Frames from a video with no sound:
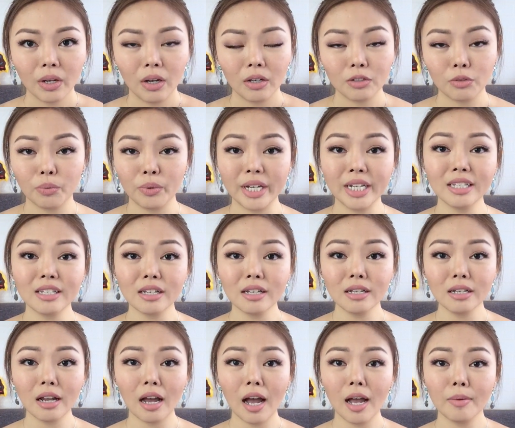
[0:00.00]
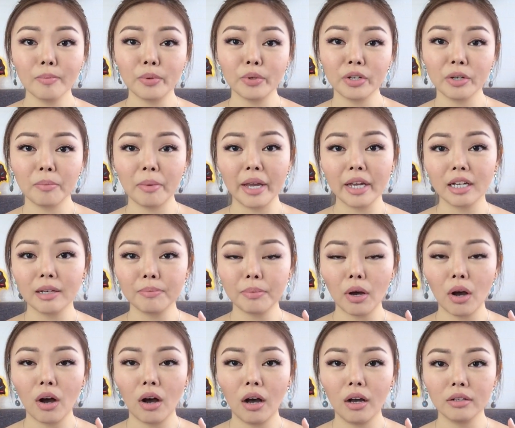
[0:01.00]
The reason I'm putting makeup
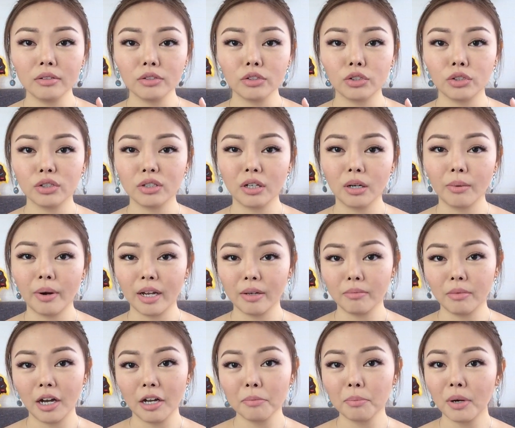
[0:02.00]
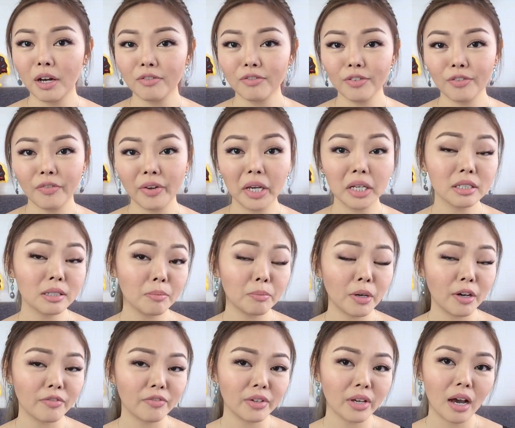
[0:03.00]
on to correct my puffy face and
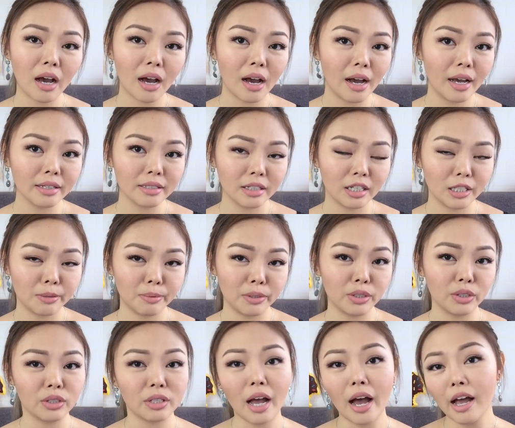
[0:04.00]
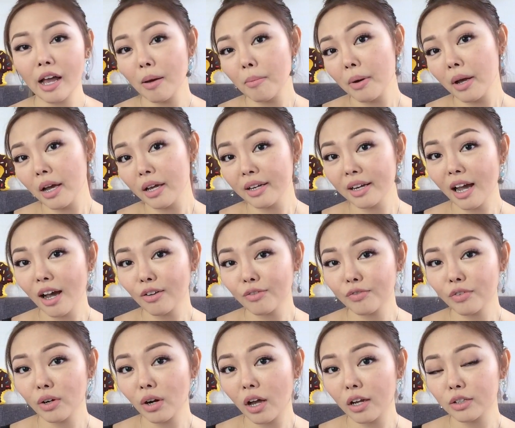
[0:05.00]
puffy eyes is because I am heading out
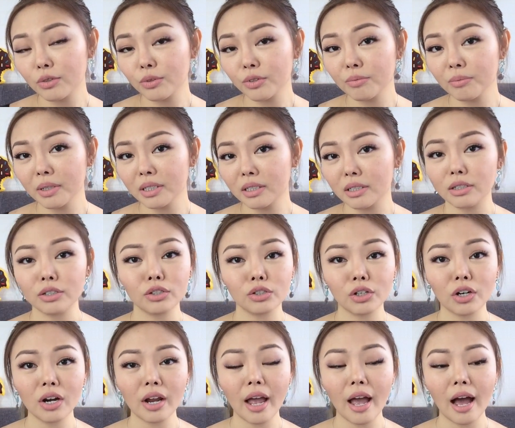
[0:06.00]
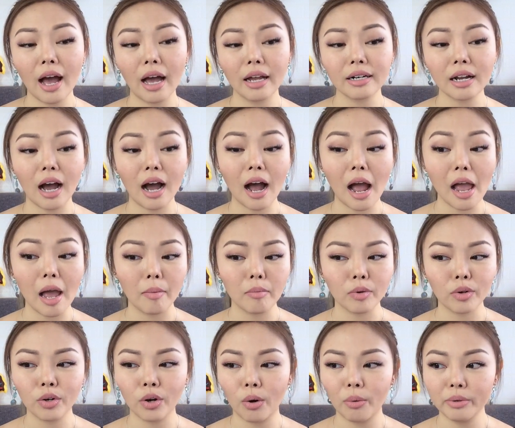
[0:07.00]
for lunch with my sister and I
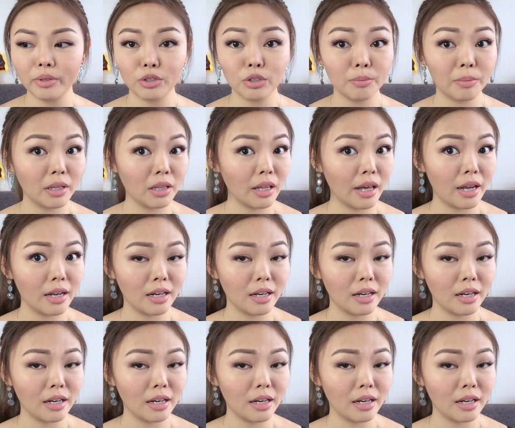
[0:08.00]
am going to be late